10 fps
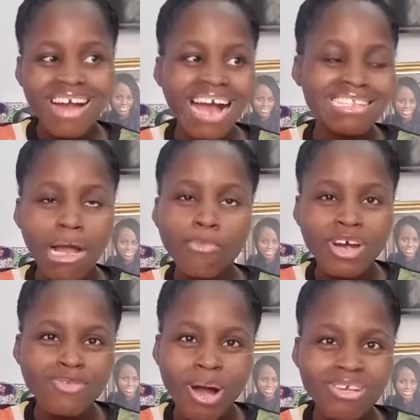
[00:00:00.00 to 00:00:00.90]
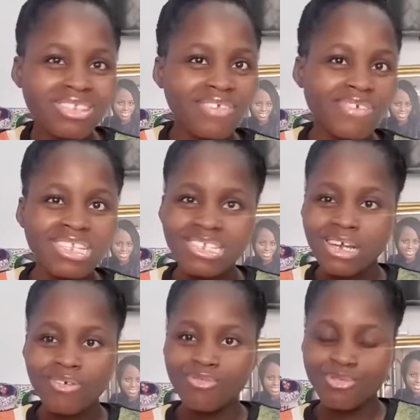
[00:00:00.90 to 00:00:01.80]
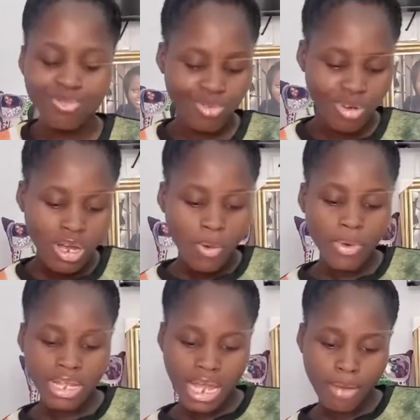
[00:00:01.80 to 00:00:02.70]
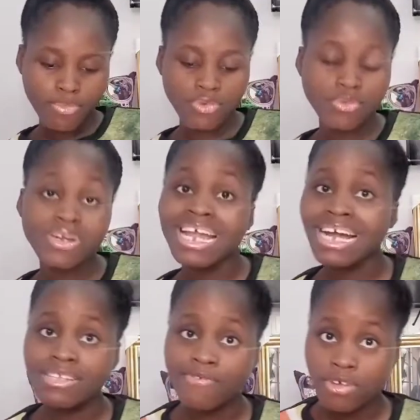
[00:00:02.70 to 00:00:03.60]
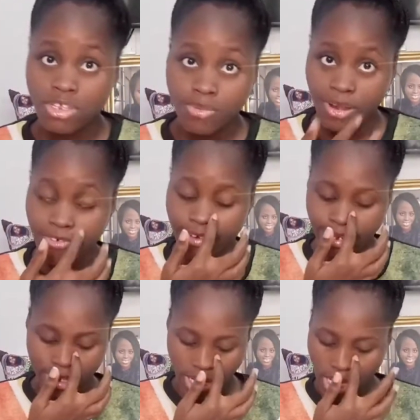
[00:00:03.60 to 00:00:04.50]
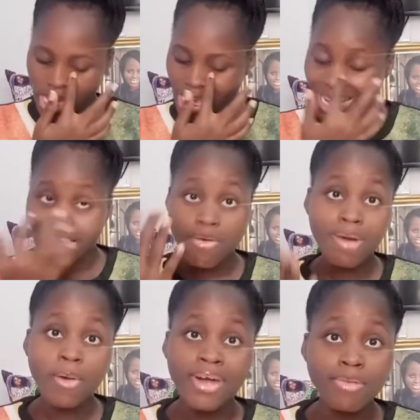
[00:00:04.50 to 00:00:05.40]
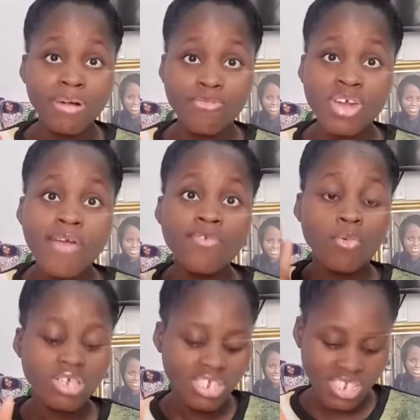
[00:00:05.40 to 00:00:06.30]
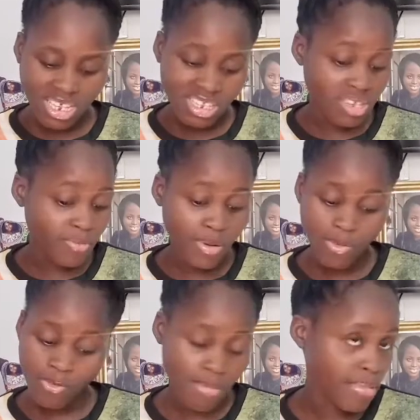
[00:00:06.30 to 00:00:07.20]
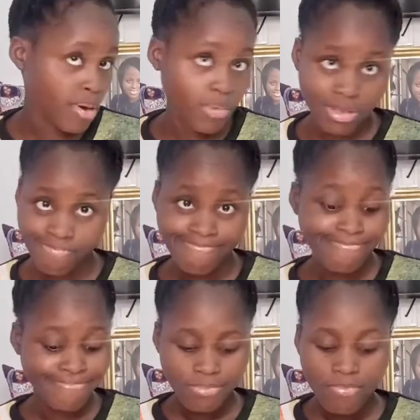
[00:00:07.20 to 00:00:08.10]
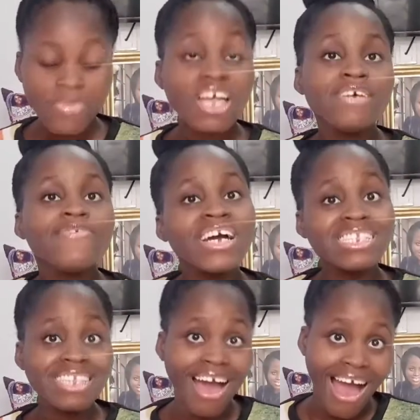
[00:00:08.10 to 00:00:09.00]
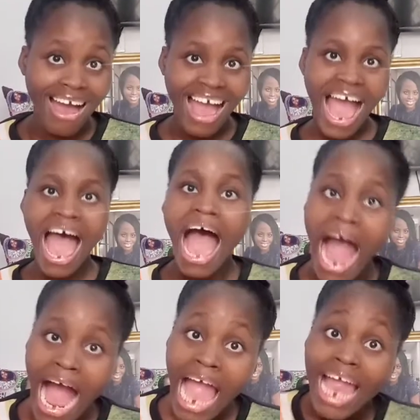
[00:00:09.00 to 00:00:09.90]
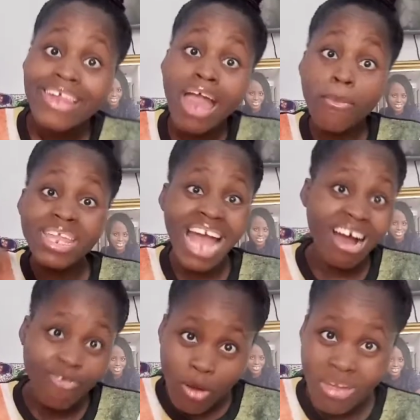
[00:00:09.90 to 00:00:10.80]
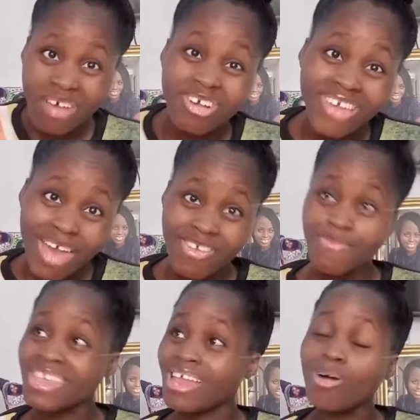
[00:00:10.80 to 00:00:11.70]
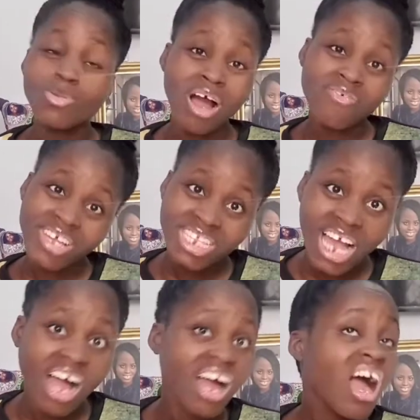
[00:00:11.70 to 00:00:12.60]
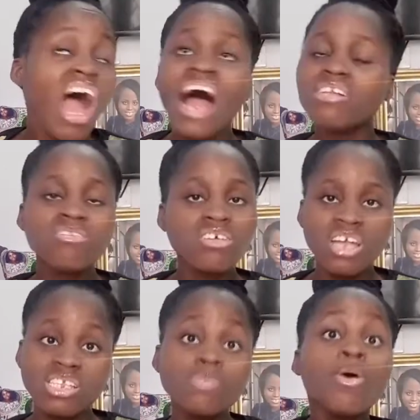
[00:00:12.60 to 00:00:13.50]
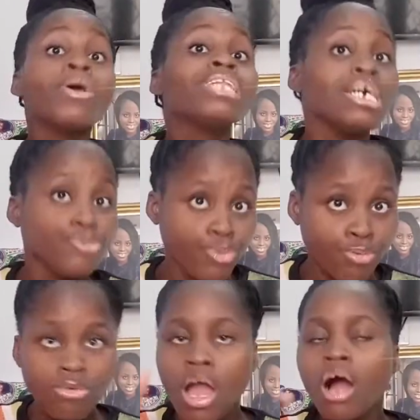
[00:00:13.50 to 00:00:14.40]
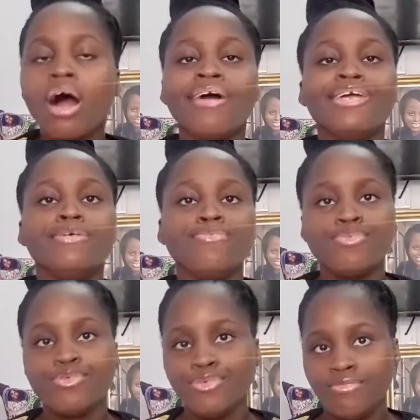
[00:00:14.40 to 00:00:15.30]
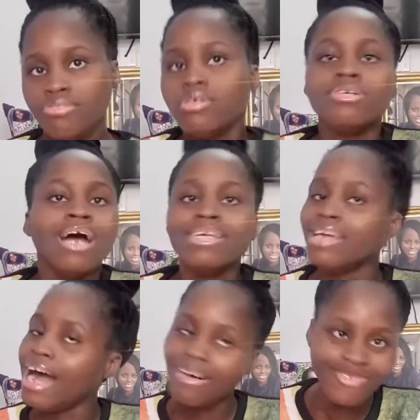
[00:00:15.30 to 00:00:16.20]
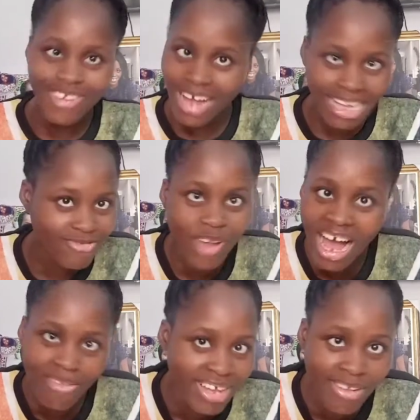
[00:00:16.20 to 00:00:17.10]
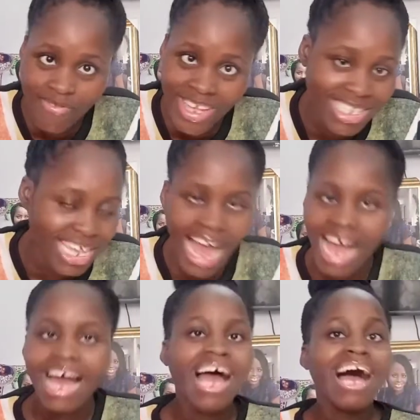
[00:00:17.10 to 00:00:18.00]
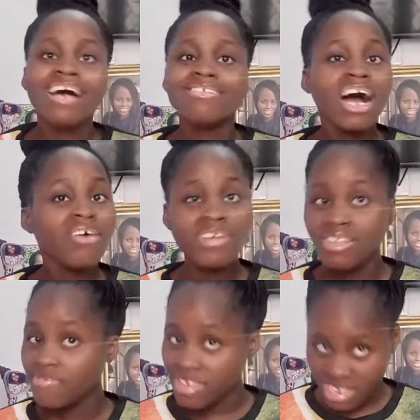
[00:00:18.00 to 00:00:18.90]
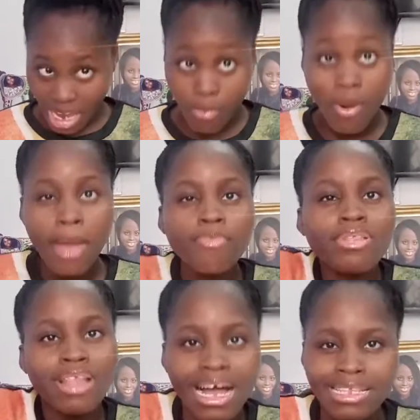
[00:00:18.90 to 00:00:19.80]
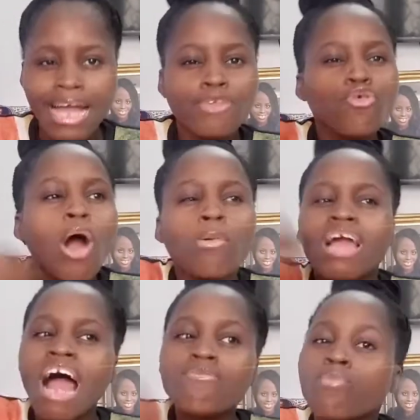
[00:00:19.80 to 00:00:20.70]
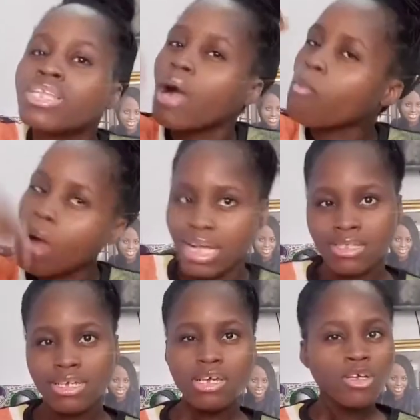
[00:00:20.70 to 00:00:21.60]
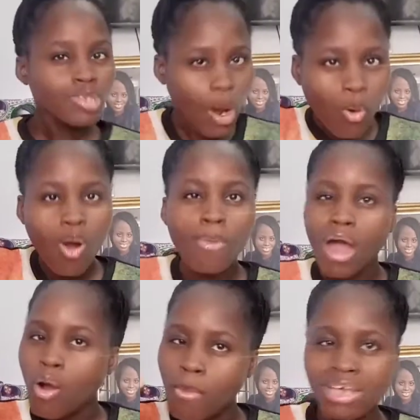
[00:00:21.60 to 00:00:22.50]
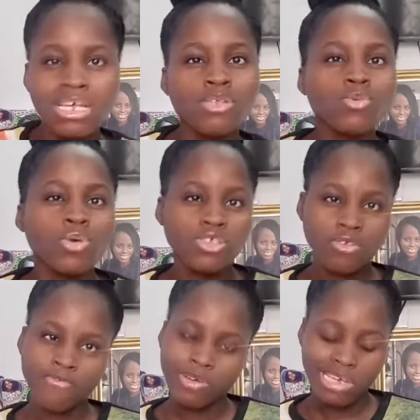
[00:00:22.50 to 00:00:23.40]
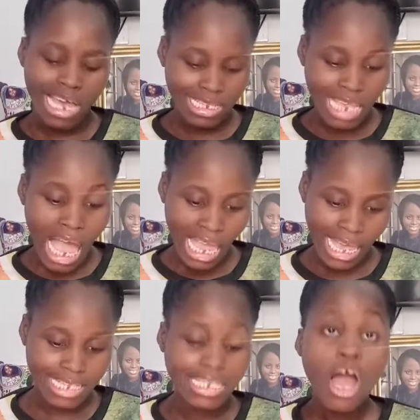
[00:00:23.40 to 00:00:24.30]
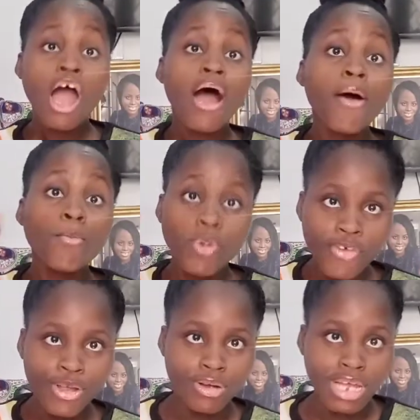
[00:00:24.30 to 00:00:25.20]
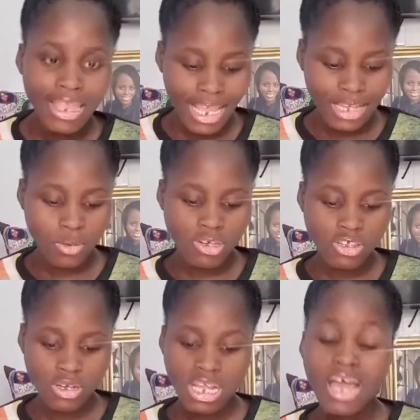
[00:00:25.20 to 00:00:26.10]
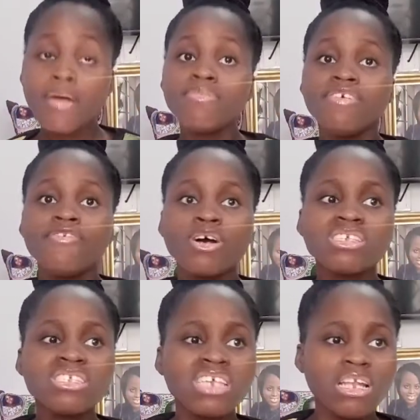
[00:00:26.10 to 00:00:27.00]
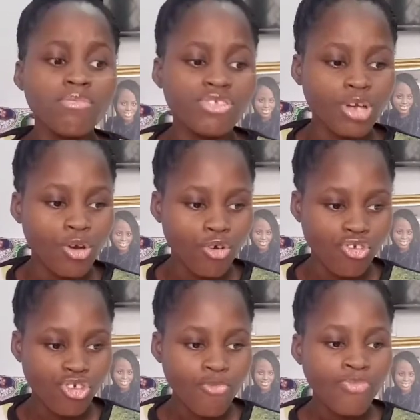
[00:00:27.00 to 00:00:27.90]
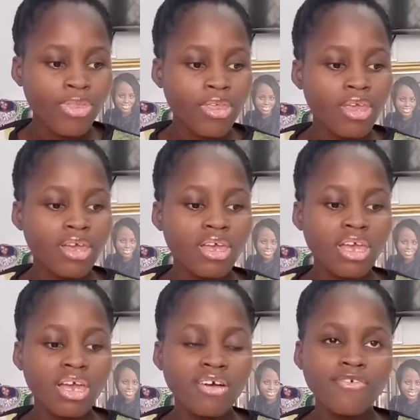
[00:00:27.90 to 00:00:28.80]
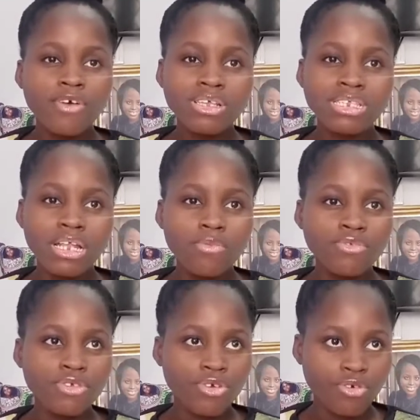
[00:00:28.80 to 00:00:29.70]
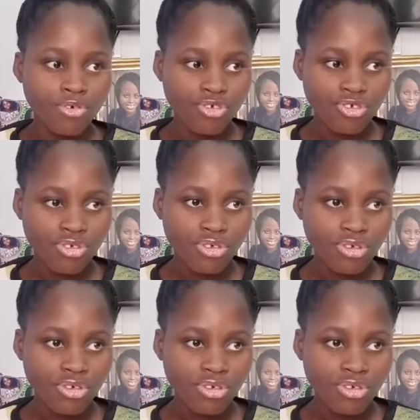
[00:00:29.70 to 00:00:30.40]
at that point, I was leaving the secondary school when it happened, when I had the first boyfriend. I can't remember when, but I'm sure if he watches this, he probably will remember when. First car, ha! Shame me that I have phobia for driving, since I want to have first car. I don't know yet, but when I do, I'll let you know. I don't have any first car, but I plan. I know I will have more than one. So I'll come back and come answer this question for you guys. Yes. Moving on, next question. My first celebrity crush. First celebrity crush.